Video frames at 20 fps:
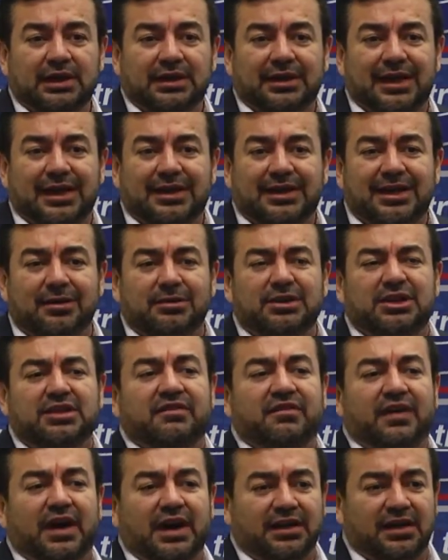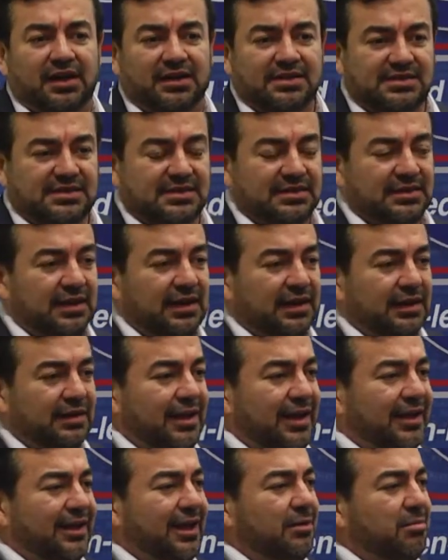They can divide us.
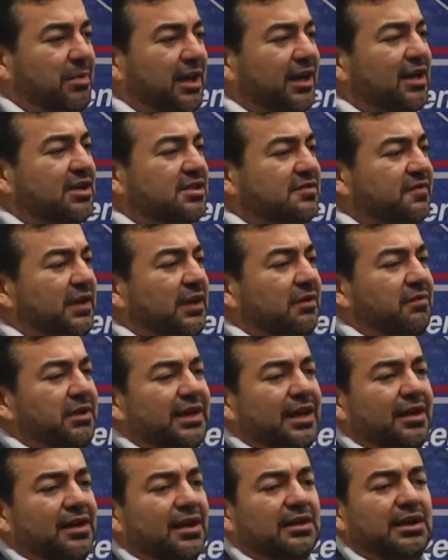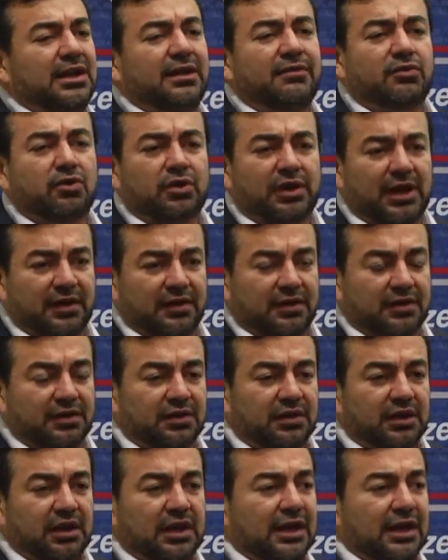They can make us feel we cannot live together.